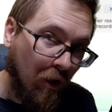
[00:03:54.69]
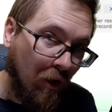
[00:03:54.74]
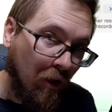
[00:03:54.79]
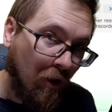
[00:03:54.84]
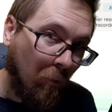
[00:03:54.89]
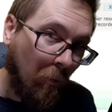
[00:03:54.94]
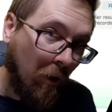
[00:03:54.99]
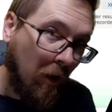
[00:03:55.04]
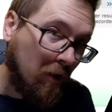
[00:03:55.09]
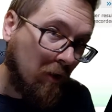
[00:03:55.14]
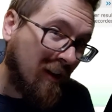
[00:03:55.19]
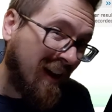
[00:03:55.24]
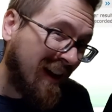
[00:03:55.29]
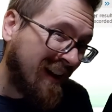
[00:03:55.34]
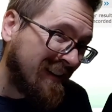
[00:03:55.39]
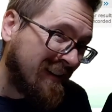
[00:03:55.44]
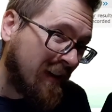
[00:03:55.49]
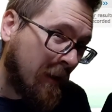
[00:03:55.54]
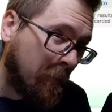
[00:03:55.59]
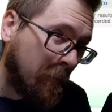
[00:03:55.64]
Well, 9
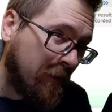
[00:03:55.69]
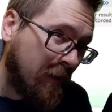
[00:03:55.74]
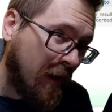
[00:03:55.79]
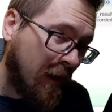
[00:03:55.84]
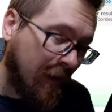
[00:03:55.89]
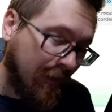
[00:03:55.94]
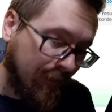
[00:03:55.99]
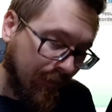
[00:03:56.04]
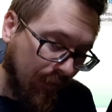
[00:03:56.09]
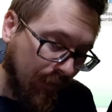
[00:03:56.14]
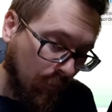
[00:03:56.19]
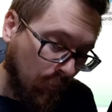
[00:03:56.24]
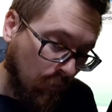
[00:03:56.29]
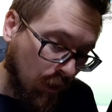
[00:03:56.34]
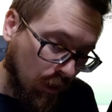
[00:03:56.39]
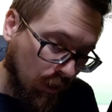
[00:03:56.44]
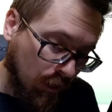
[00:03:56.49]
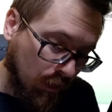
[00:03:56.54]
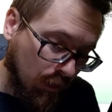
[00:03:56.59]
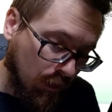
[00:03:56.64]
times 9 is
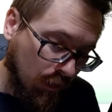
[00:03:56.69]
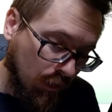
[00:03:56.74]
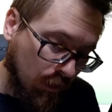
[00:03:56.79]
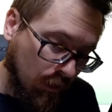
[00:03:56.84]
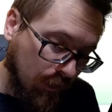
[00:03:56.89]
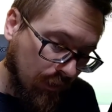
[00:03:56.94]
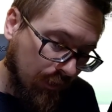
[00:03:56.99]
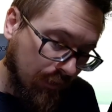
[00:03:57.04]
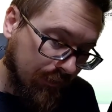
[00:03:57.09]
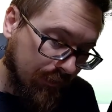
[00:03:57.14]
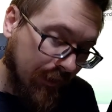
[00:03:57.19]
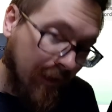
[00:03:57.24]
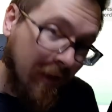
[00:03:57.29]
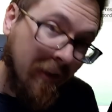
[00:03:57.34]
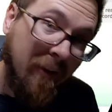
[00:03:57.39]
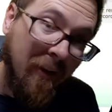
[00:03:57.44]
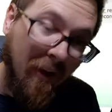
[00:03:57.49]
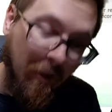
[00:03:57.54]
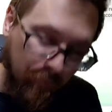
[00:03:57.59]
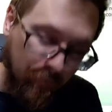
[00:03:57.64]
81. 10
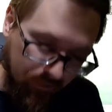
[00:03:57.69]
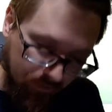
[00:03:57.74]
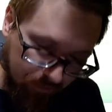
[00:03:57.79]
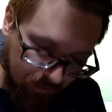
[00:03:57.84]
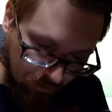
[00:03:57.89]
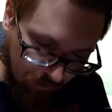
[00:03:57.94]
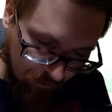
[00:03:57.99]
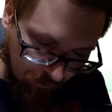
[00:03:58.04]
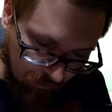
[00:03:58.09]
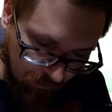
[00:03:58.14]
times 10,